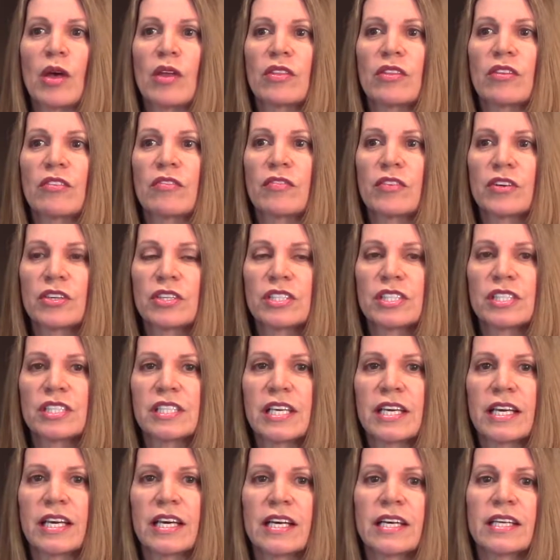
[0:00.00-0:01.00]
The first
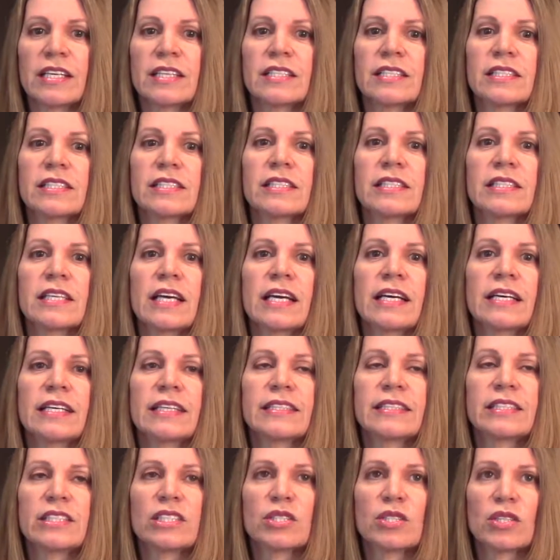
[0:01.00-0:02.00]
thing is
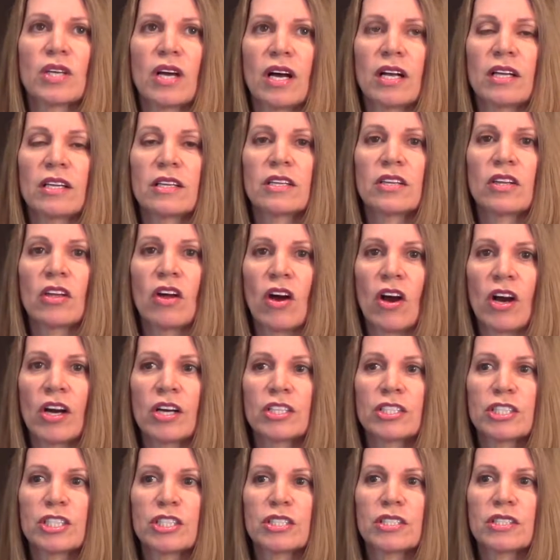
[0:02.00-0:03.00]
it's a
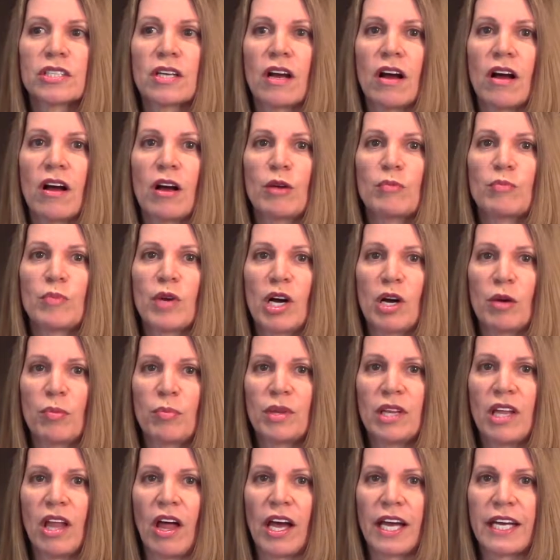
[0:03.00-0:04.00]
large
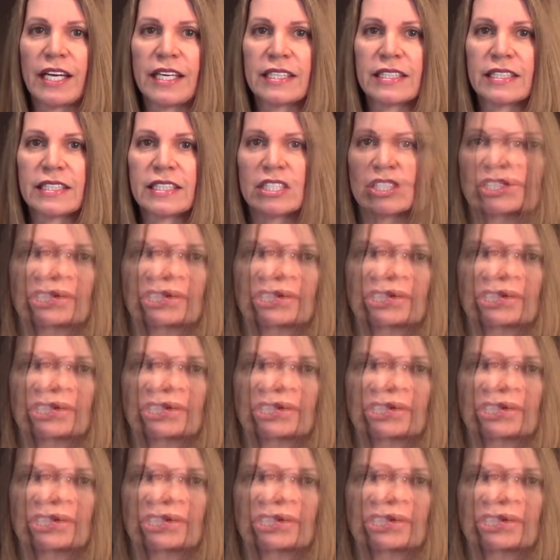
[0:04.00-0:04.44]
appliance.